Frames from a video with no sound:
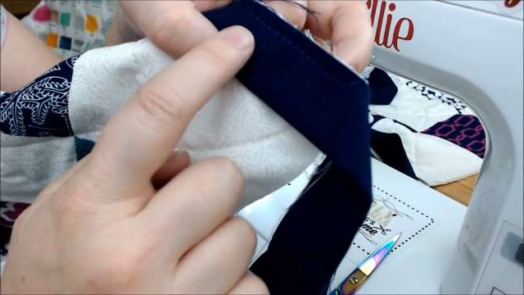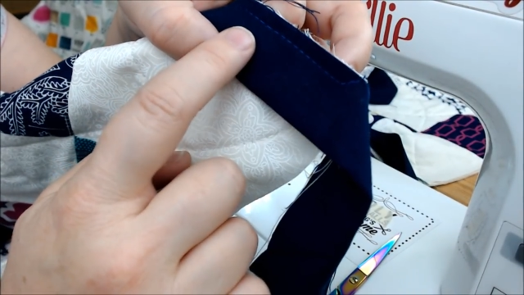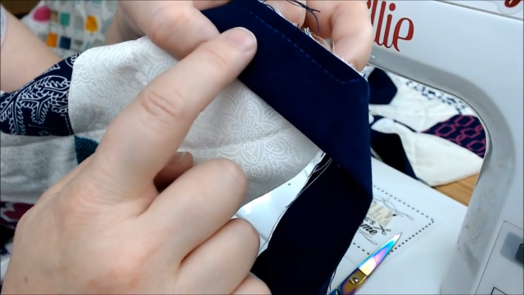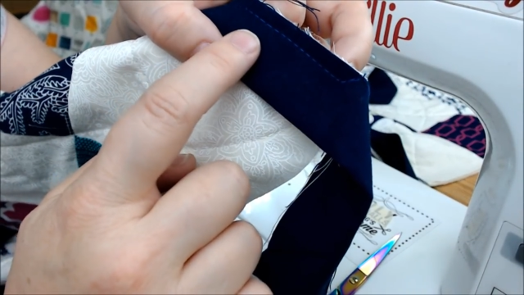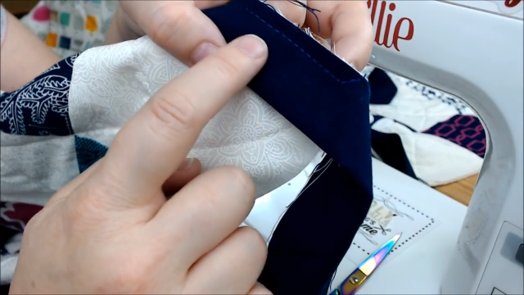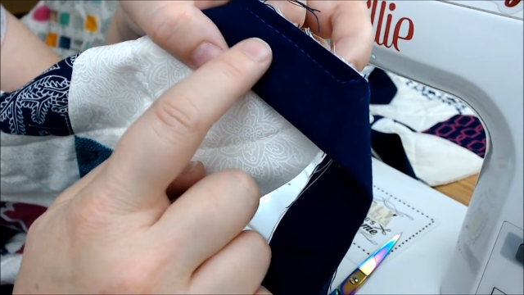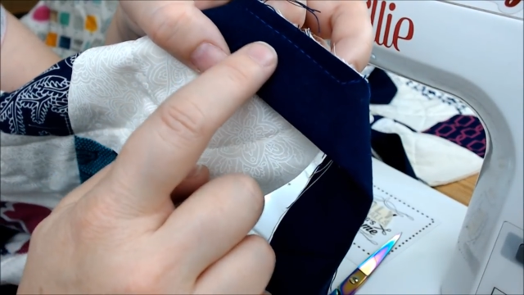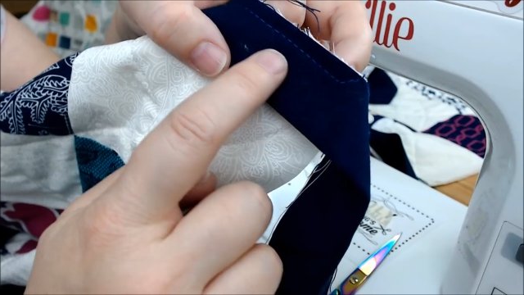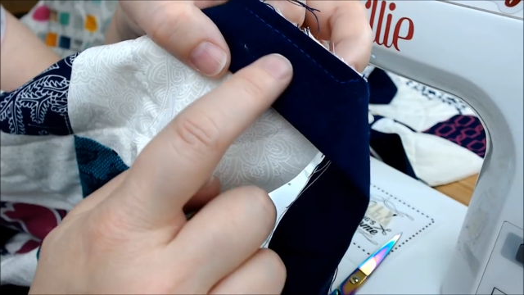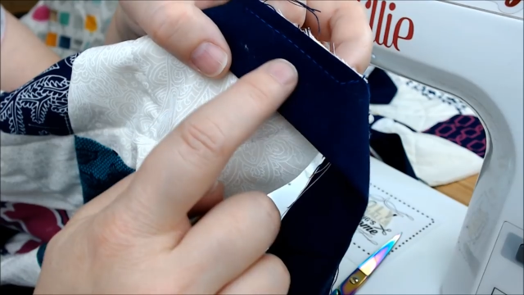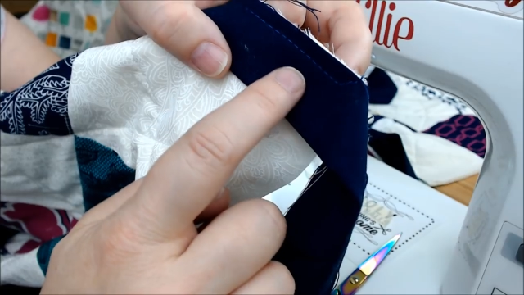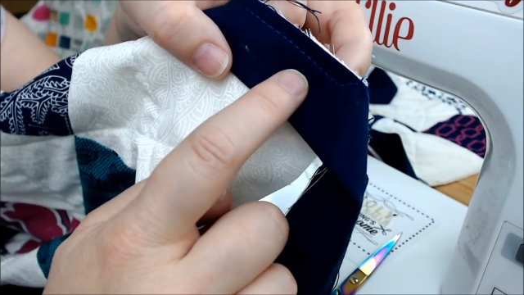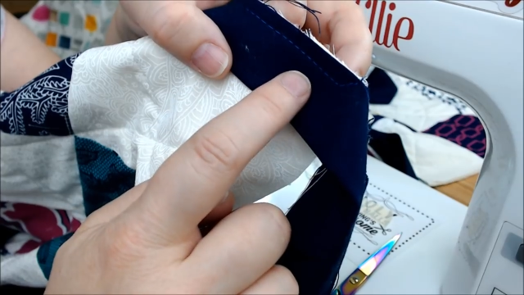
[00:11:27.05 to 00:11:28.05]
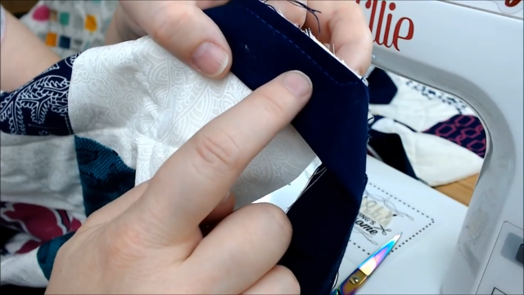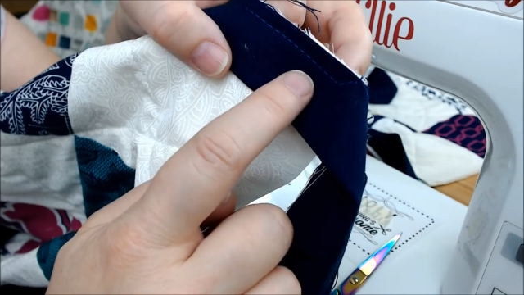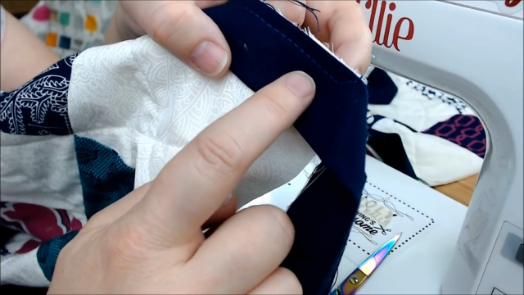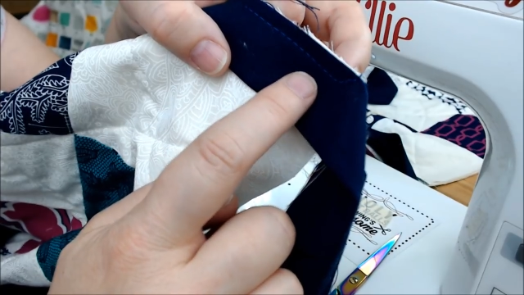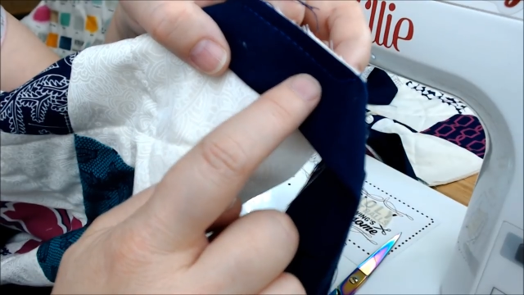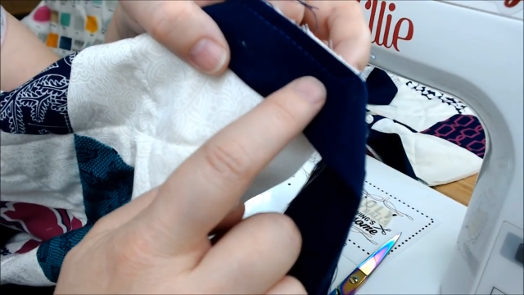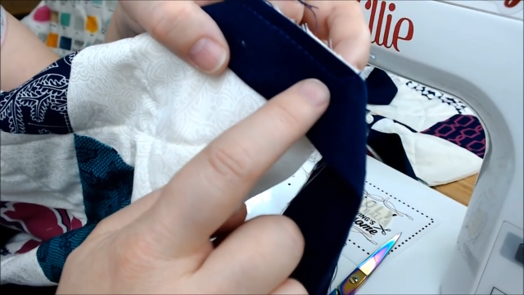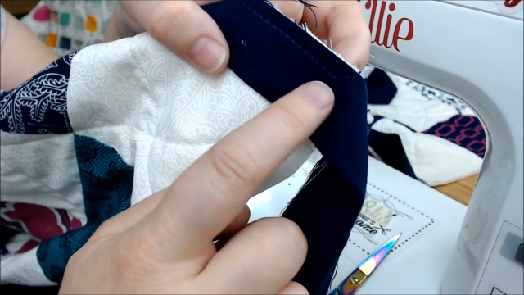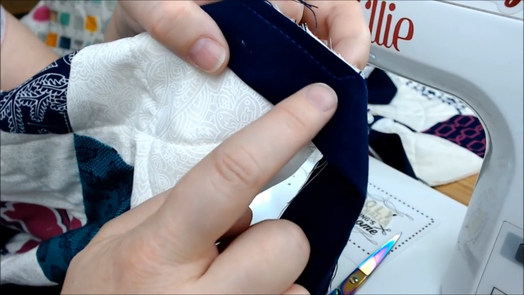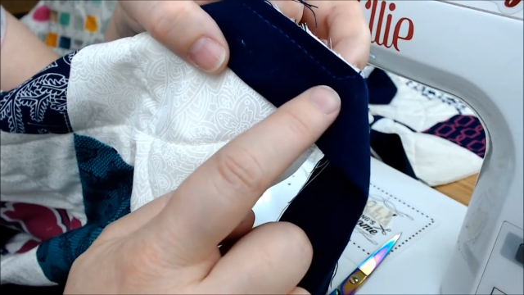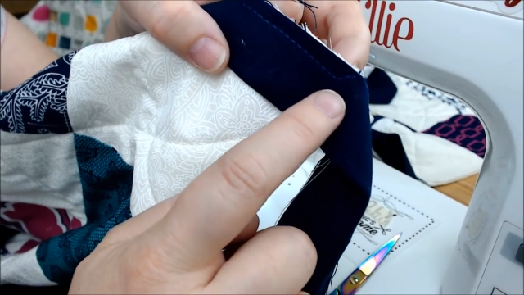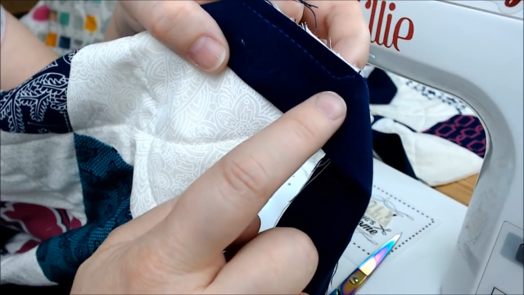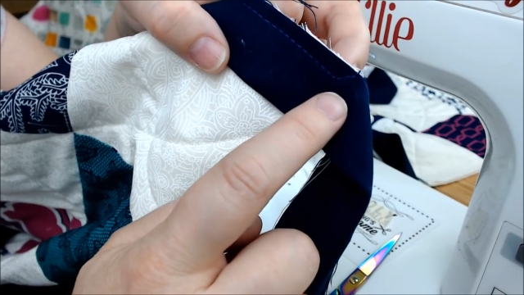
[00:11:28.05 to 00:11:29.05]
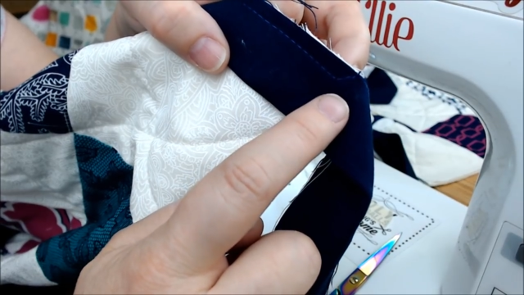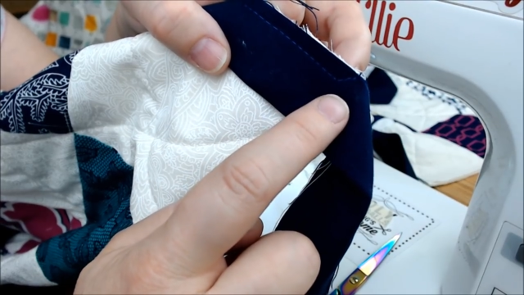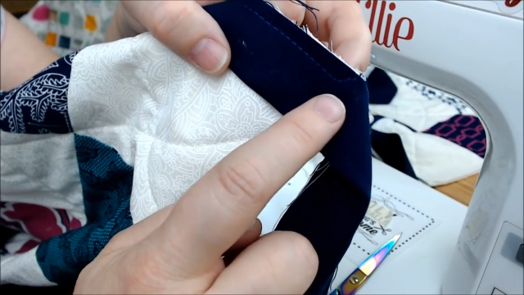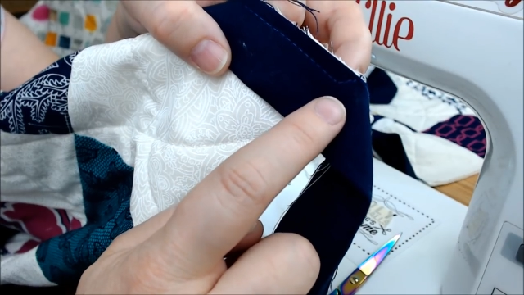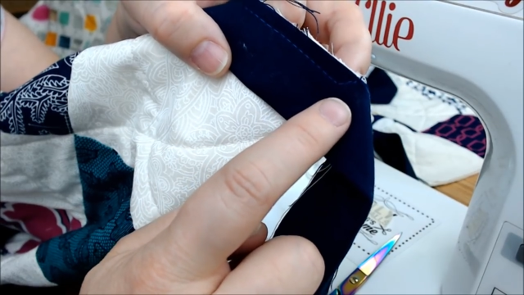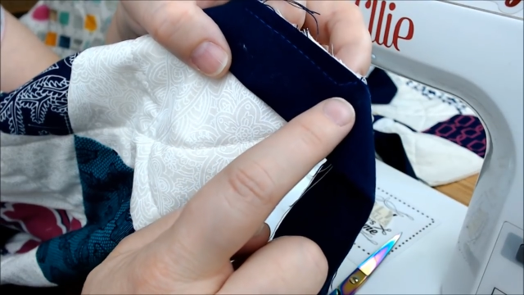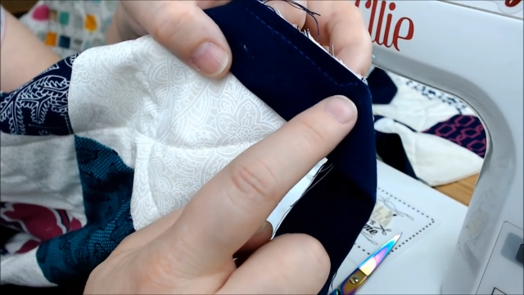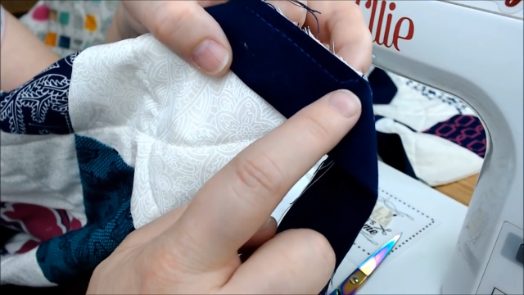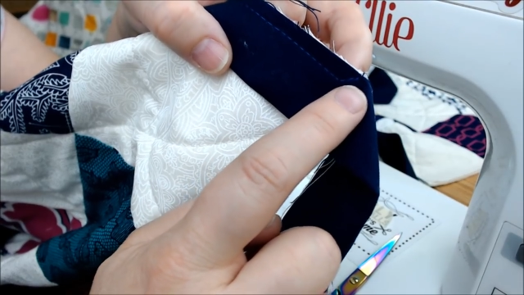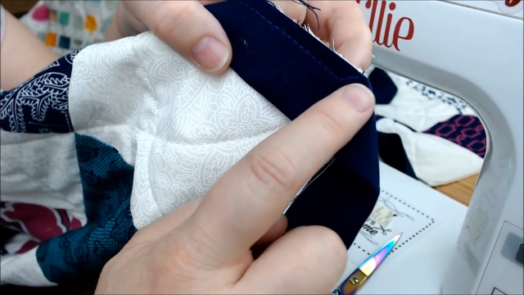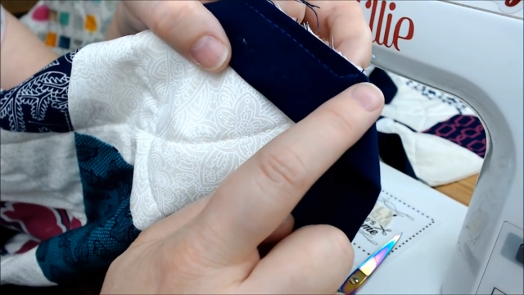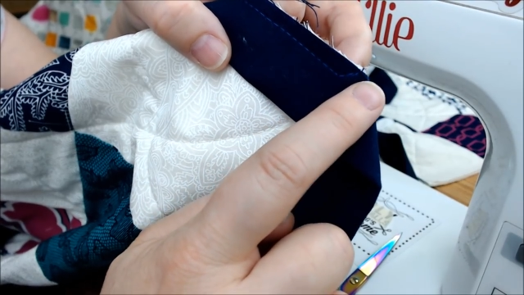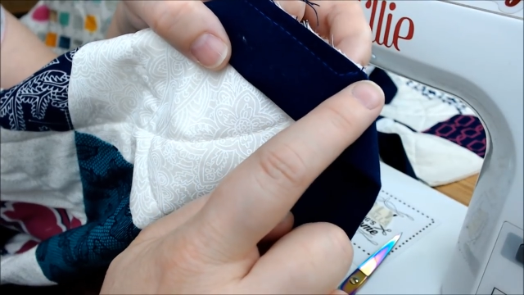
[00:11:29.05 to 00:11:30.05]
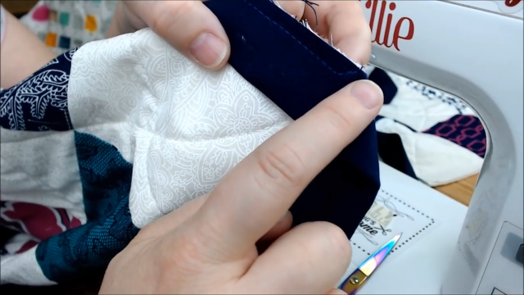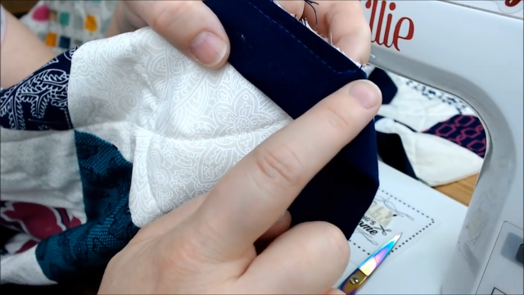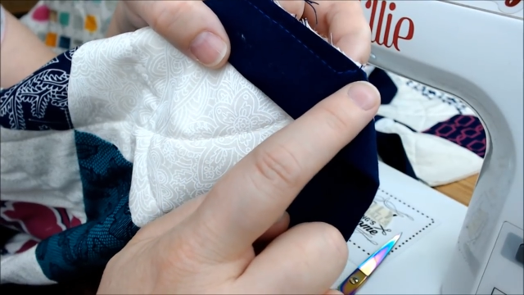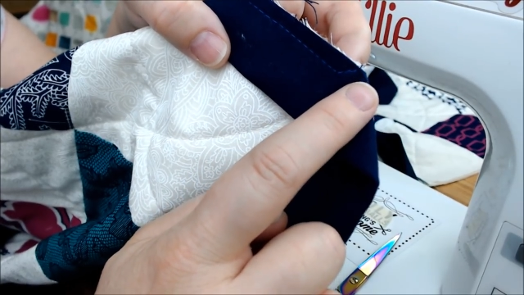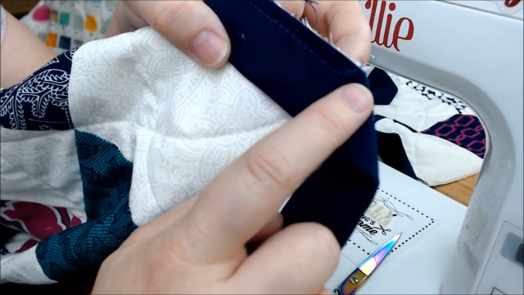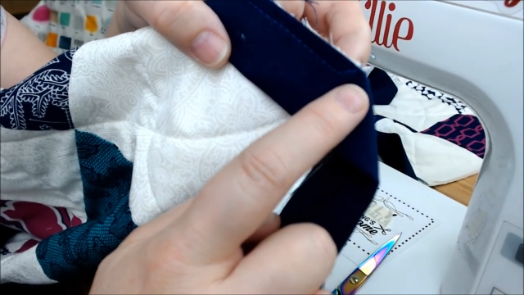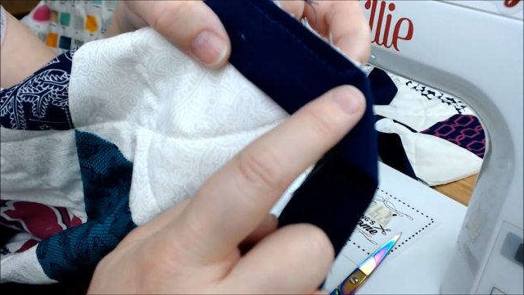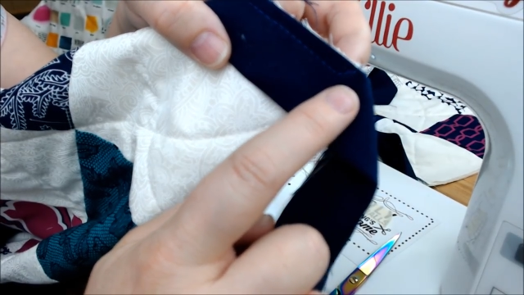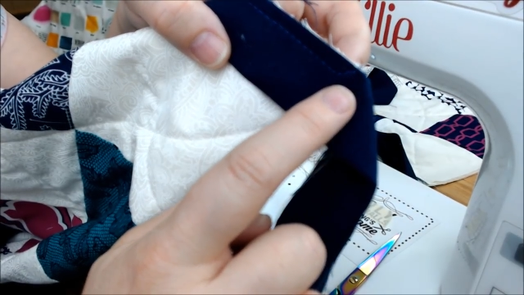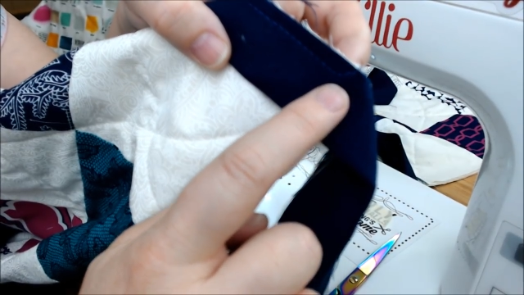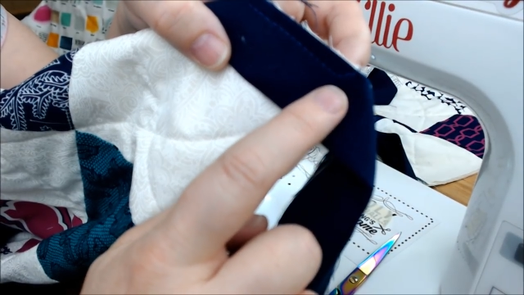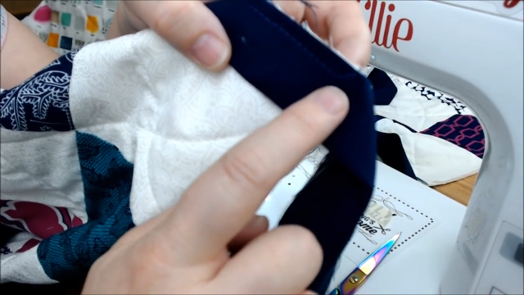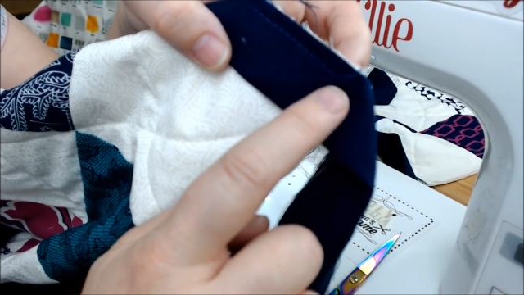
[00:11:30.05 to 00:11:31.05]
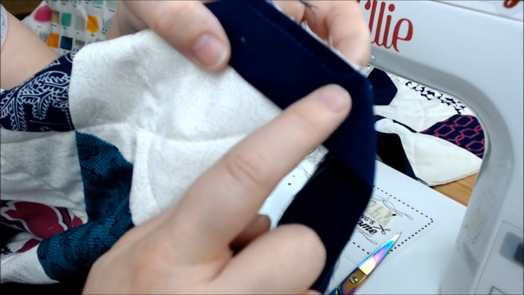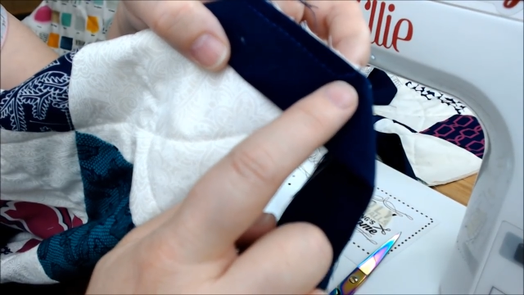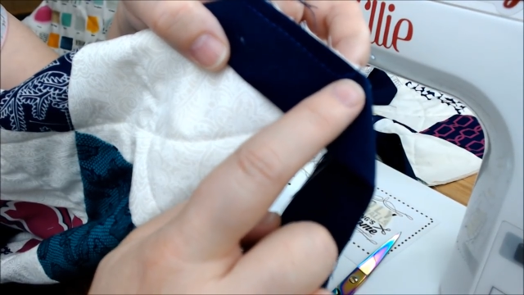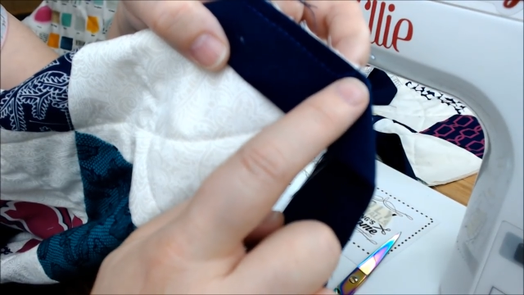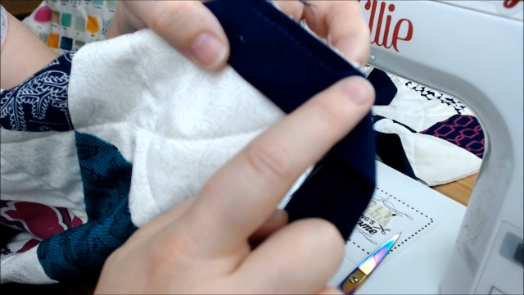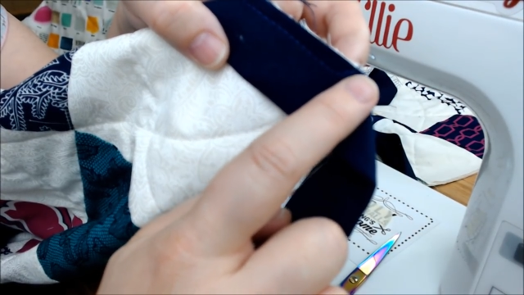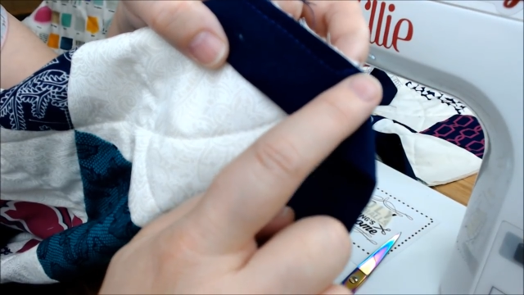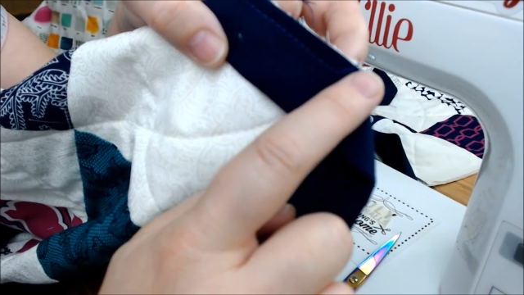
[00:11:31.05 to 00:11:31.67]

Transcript: (no speaker visible)